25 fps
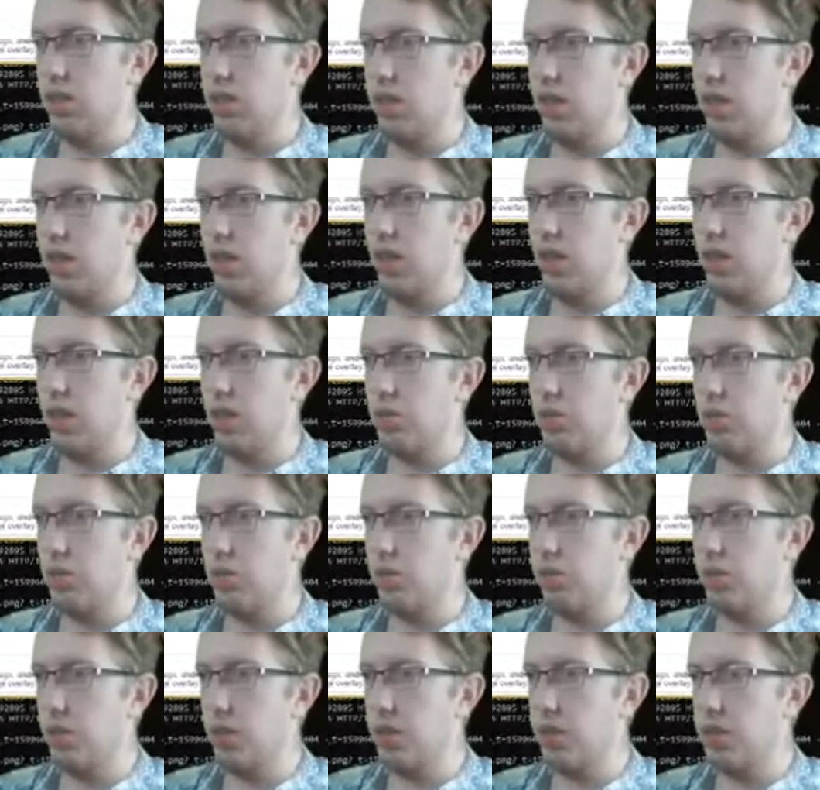and I would
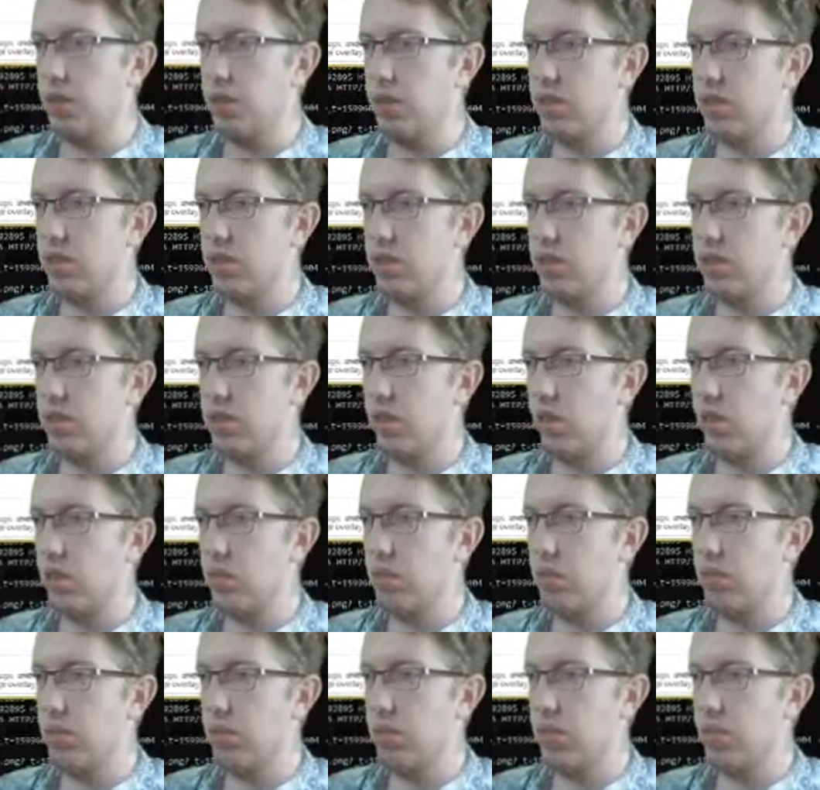normally hit this star,
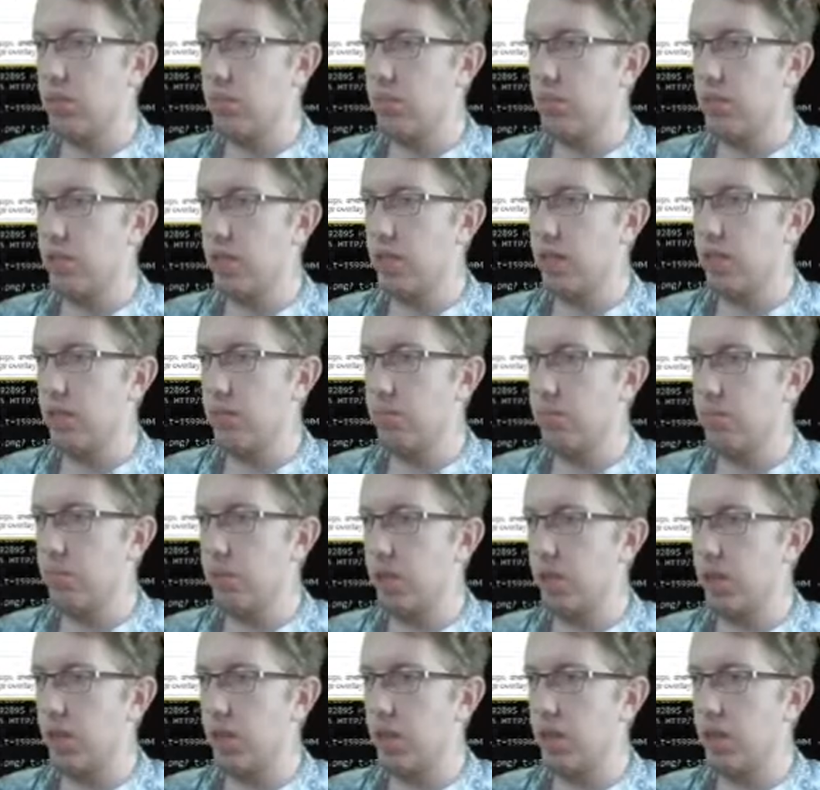but it's empty
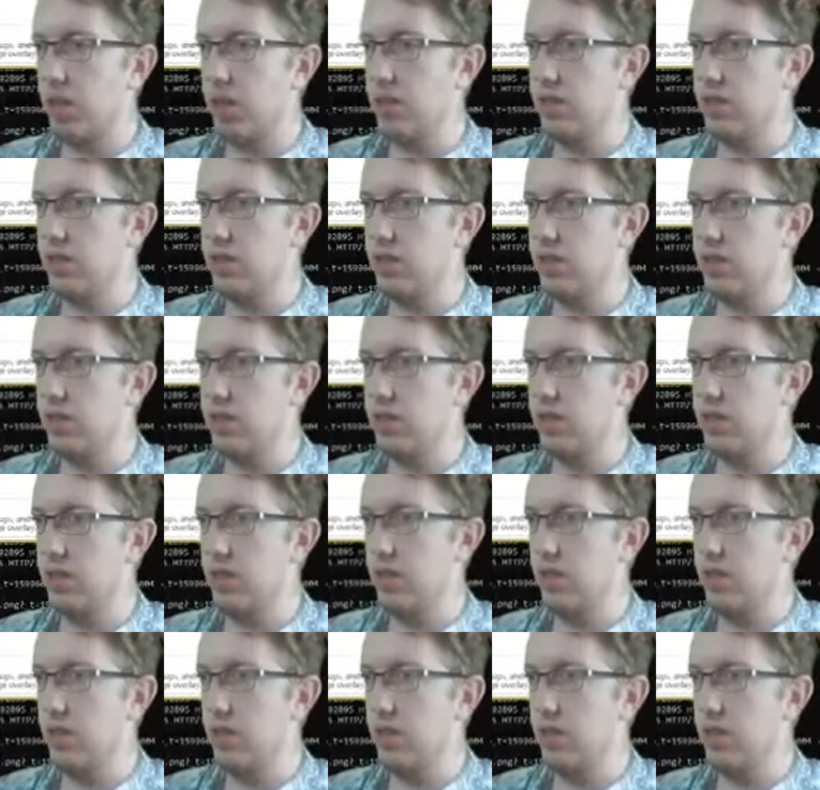because